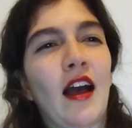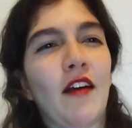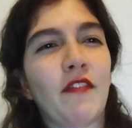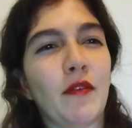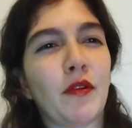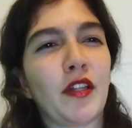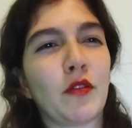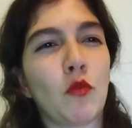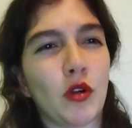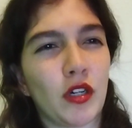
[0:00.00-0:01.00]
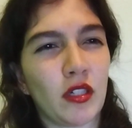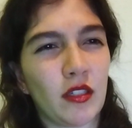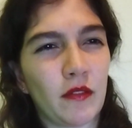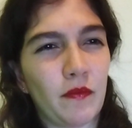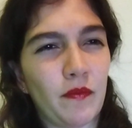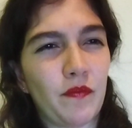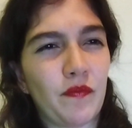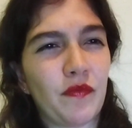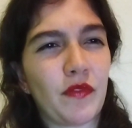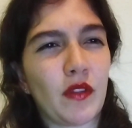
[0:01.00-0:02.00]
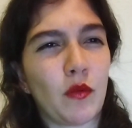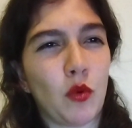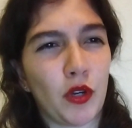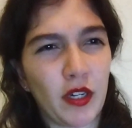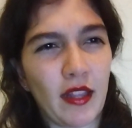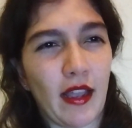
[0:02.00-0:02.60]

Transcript: a favorite word